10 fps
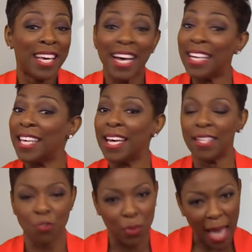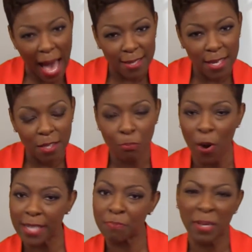again, is when asking the
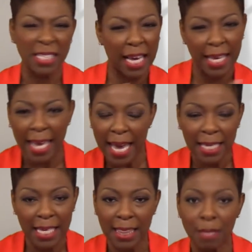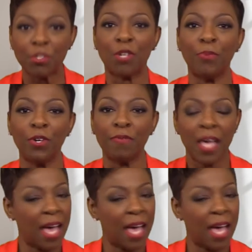prospect and I can't get them to move,